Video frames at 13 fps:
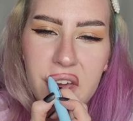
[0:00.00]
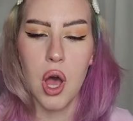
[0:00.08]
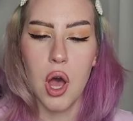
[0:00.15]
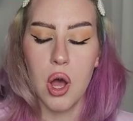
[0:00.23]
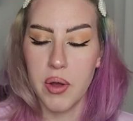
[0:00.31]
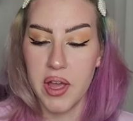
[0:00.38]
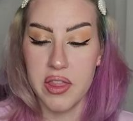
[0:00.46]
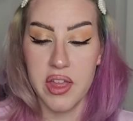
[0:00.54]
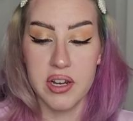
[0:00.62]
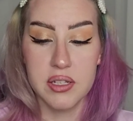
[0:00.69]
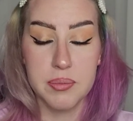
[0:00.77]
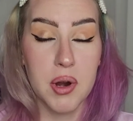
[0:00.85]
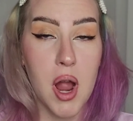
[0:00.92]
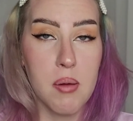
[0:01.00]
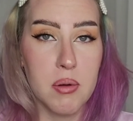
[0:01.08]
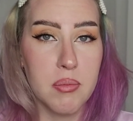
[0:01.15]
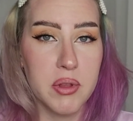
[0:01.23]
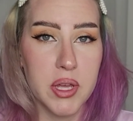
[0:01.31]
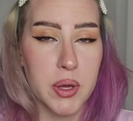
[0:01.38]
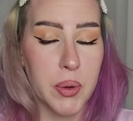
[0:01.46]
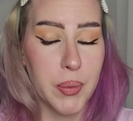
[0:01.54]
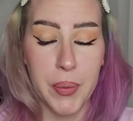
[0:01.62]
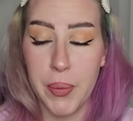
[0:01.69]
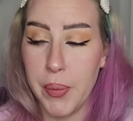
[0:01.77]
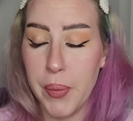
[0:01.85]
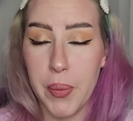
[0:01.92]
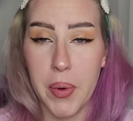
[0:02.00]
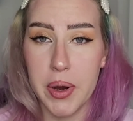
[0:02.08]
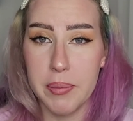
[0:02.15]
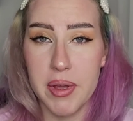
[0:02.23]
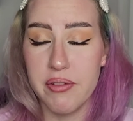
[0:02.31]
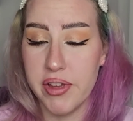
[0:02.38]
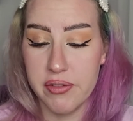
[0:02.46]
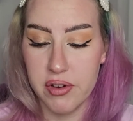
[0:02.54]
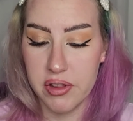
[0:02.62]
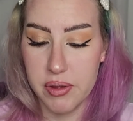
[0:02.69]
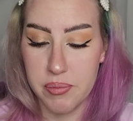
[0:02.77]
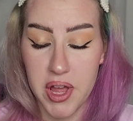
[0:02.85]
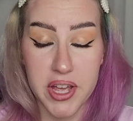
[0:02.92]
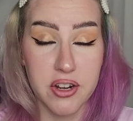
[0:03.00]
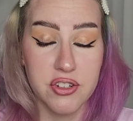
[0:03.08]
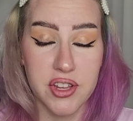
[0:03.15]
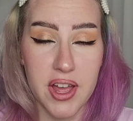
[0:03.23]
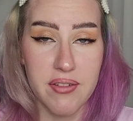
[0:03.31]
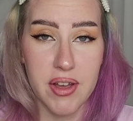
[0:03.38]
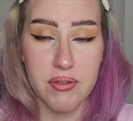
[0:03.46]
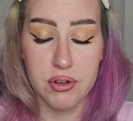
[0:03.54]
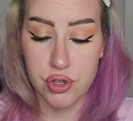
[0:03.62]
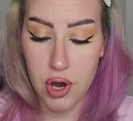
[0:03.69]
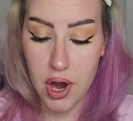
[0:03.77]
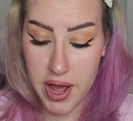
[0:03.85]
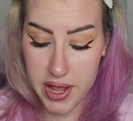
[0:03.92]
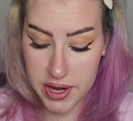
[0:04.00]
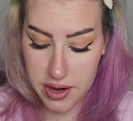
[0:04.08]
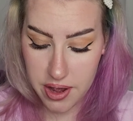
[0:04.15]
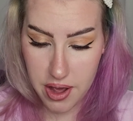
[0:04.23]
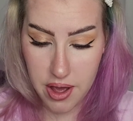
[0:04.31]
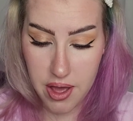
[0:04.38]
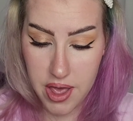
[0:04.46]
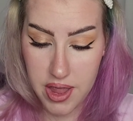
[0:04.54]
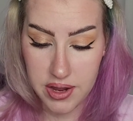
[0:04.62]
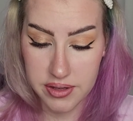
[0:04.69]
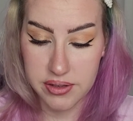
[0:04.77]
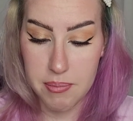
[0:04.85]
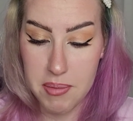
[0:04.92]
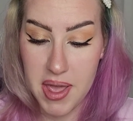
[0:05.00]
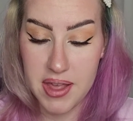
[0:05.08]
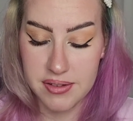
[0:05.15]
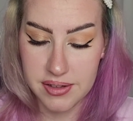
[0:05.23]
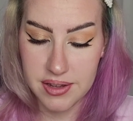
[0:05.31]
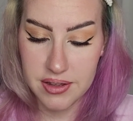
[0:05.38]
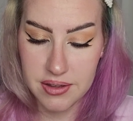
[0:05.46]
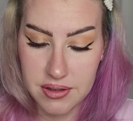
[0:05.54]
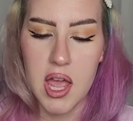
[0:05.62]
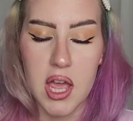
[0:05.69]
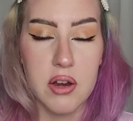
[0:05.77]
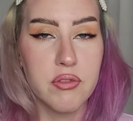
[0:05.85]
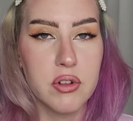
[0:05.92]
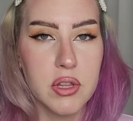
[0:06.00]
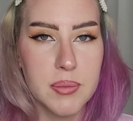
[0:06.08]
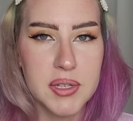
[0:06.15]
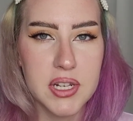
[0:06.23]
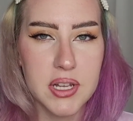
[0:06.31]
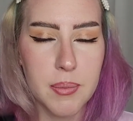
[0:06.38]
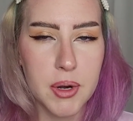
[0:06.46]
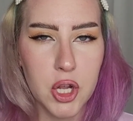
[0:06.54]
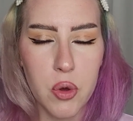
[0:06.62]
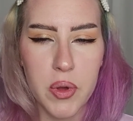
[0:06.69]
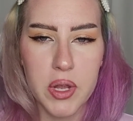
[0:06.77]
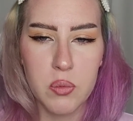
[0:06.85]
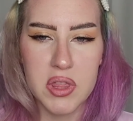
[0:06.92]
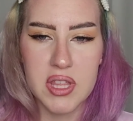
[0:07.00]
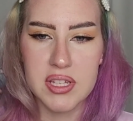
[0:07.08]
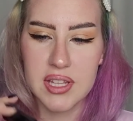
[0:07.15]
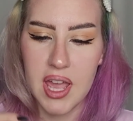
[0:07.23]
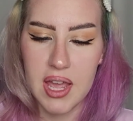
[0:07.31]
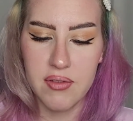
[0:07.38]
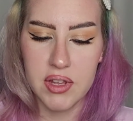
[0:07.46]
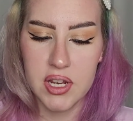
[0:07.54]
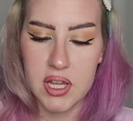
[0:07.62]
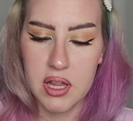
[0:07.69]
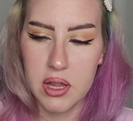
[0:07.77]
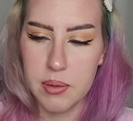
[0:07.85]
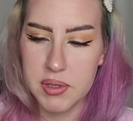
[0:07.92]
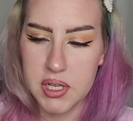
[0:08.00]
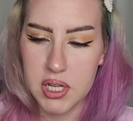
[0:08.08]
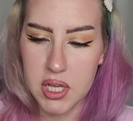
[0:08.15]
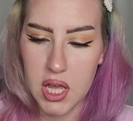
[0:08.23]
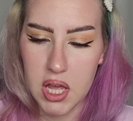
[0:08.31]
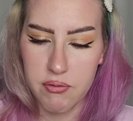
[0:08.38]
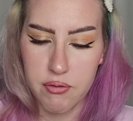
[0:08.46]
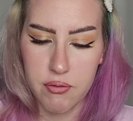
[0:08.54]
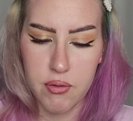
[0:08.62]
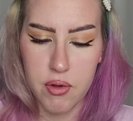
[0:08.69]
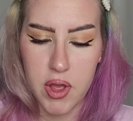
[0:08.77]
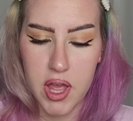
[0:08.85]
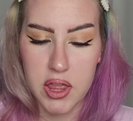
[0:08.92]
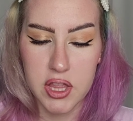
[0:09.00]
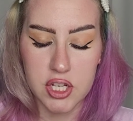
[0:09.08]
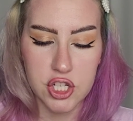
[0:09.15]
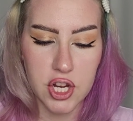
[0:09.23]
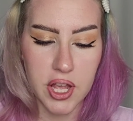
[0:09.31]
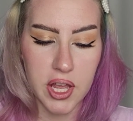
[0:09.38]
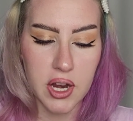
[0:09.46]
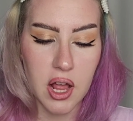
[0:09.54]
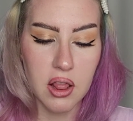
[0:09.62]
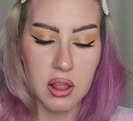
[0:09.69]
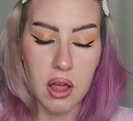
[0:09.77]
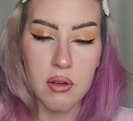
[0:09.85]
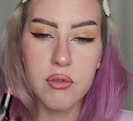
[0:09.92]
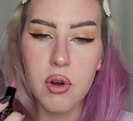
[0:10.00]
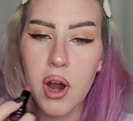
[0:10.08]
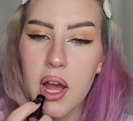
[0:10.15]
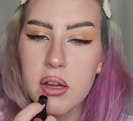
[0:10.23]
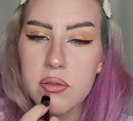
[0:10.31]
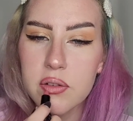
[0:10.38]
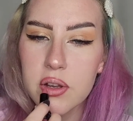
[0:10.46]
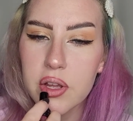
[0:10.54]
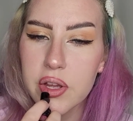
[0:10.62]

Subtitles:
Okay, that is probably one of my favorite lip liners I've ever tried. It is amazing. And for lipstick, I'm going to go in with this KVD lipstick in the shade Lovecraft.